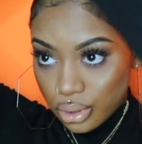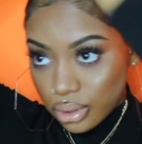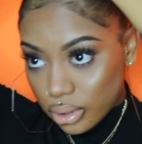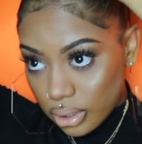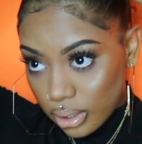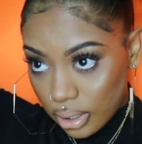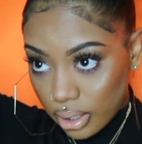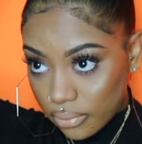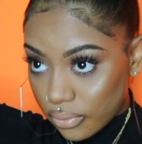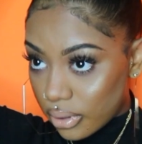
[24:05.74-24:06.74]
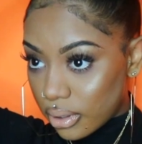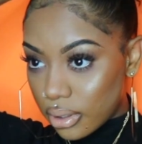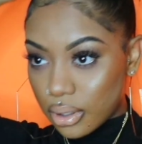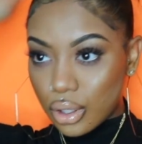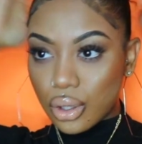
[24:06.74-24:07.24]
You can have
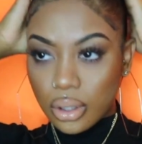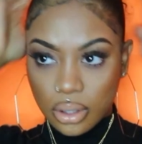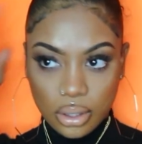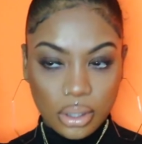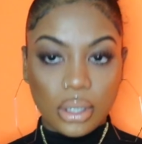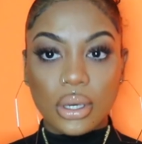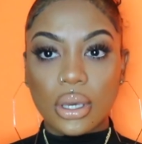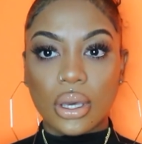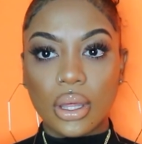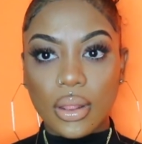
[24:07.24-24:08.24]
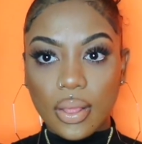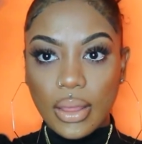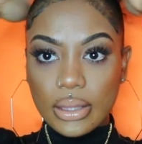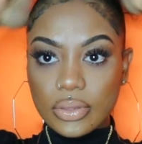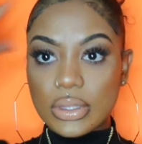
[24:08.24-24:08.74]
it
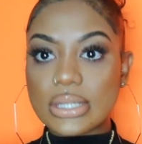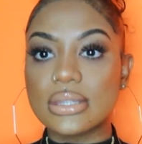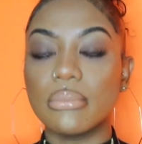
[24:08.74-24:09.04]
like this, a